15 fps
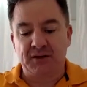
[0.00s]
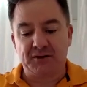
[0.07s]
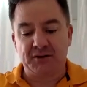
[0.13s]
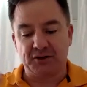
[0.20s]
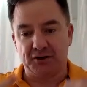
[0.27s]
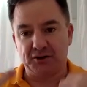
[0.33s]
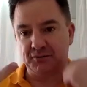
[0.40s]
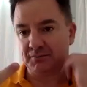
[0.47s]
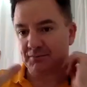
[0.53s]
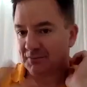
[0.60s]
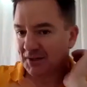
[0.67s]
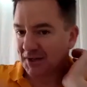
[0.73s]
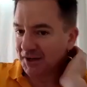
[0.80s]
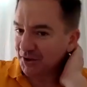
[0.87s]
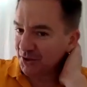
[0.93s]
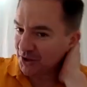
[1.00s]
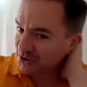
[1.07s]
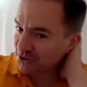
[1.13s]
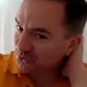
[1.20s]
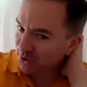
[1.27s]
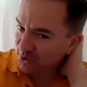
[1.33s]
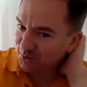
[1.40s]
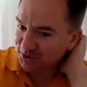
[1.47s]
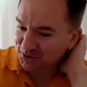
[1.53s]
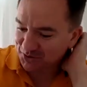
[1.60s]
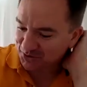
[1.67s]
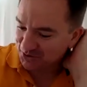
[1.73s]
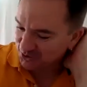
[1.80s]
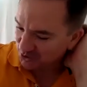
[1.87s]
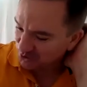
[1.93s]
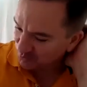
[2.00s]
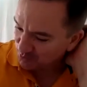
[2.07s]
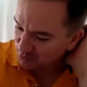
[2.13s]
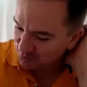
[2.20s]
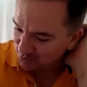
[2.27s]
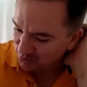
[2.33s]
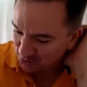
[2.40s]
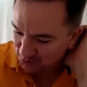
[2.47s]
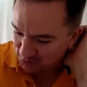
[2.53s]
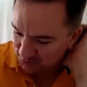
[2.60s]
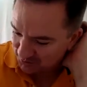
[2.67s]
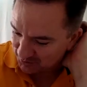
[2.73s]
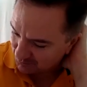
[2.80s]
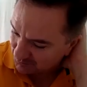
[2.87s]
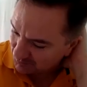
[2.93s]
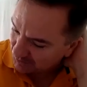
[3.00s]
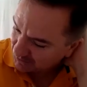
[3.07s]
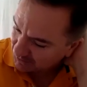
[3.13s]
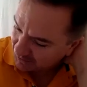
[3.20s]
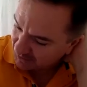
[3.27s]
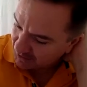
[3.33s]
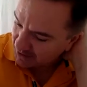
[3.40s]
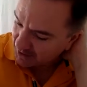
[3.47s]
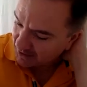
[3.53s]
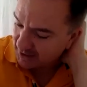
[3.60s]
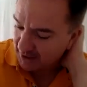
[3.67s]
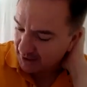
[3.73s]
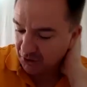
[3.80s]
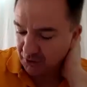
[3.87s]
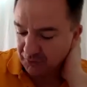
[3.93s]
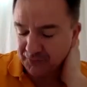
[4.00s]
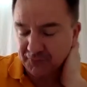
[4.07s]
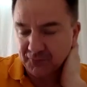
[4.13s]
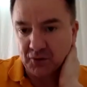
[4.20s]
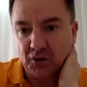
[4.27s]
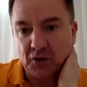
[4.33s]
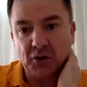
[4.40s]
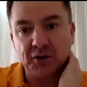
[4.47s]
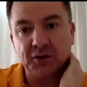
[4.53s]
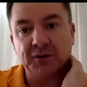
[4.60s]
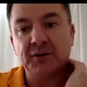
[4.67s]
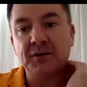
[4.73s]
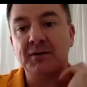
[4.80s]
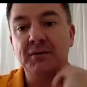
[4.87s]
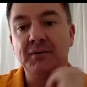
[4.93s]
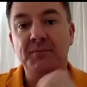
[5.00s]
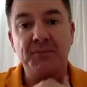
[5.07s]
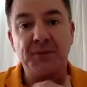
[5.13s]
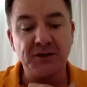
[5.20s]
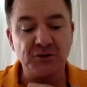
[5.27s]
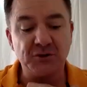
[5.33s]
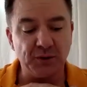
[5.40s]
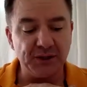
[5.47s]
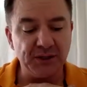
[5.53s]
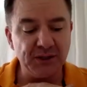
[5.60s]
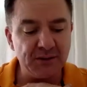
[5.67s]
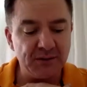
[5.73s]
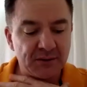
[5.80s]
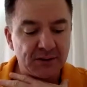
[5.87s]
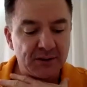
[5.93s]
So those three questions are sort of what we thought we would kick off on this week.